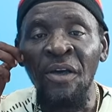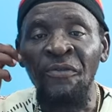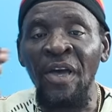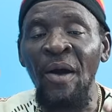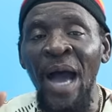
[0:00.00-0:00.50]

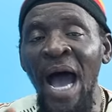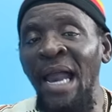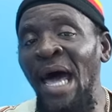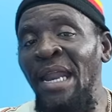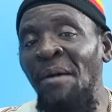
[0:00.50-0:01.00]
For
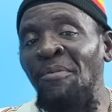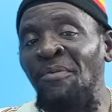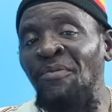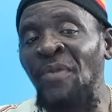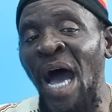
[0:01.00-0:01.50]
all of them
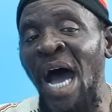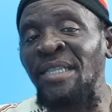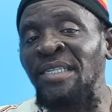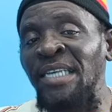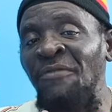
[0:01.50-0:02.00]

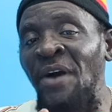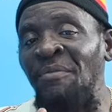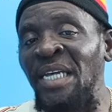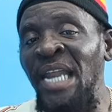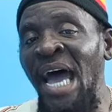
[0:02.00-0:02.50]
artists are
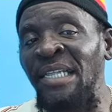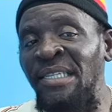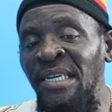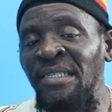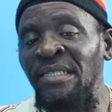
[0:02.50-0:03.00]
from the
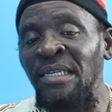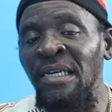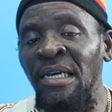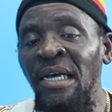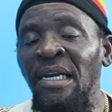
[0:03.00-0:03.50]
90s,
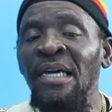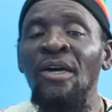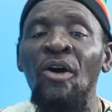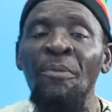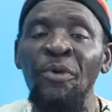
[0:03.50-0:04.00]

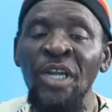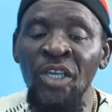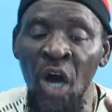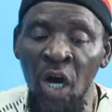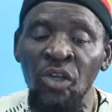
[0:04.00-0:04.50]
link up with the
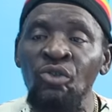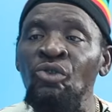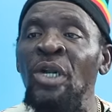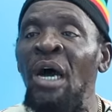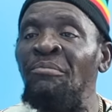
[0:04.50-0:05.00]
young
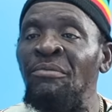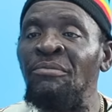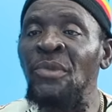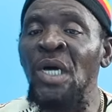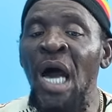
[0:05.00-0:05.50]
youth them
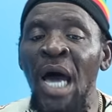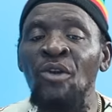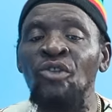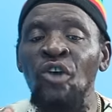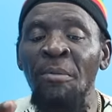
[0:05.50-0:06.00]

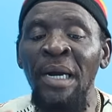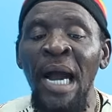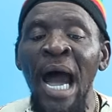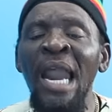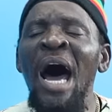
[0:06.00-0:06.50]
and do some
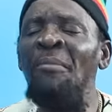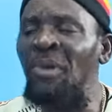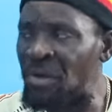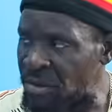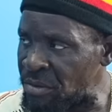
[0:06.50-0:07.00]
collab.
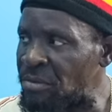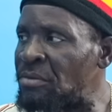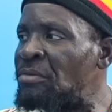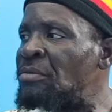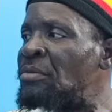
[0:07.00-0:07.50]

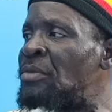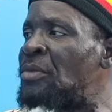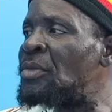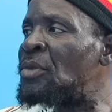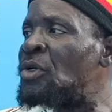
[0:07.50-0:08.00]

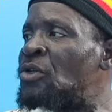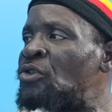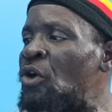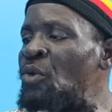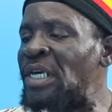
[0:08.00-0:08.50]

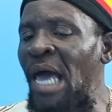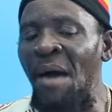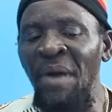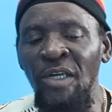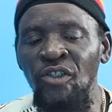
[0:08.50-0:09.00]
So we
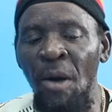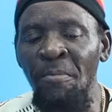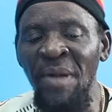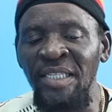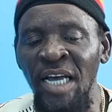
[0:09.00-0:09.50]
can make
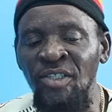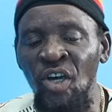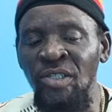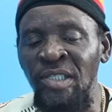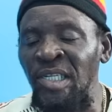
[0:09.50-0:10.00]
some better
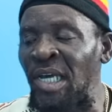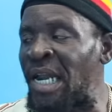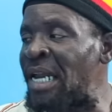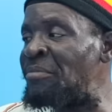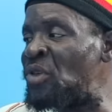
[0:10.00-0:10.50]
sustain
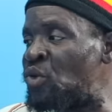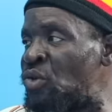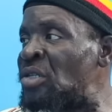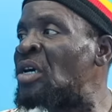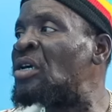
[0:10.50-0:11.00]
of the
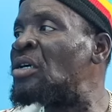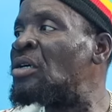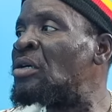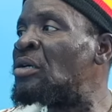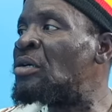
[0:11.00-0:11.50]
music.
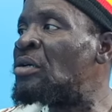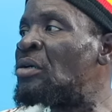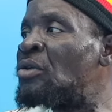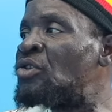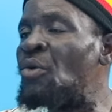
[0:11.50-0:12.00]
True that.
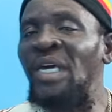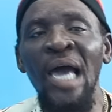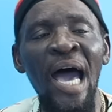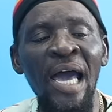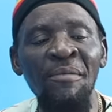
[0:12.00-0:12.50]
So we
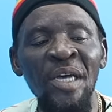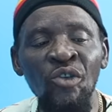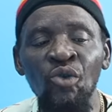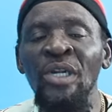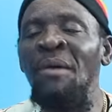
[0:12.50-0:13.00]
can help the
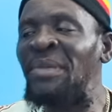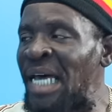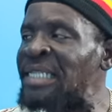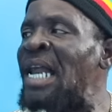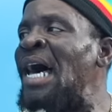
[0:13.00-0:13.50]
youth them
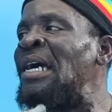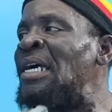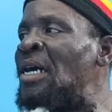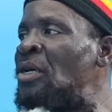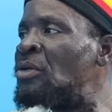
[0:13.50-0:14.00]
catalog, you know?